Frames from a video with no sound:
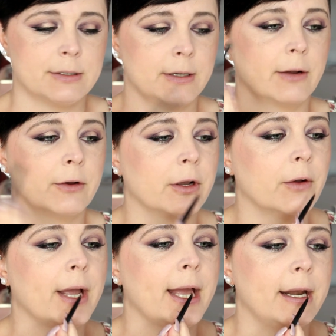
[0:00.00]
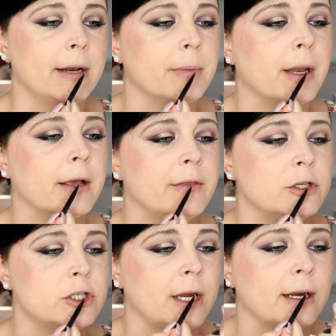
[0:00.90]
So now I'm going to go ahead and apply
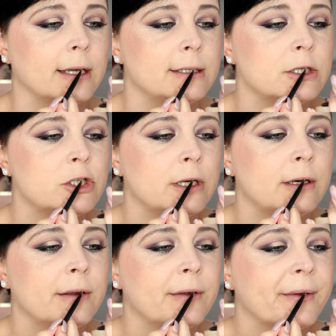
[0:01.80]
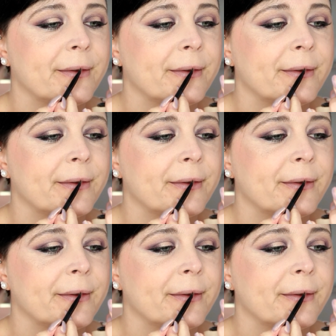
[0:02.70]
the shade Audition.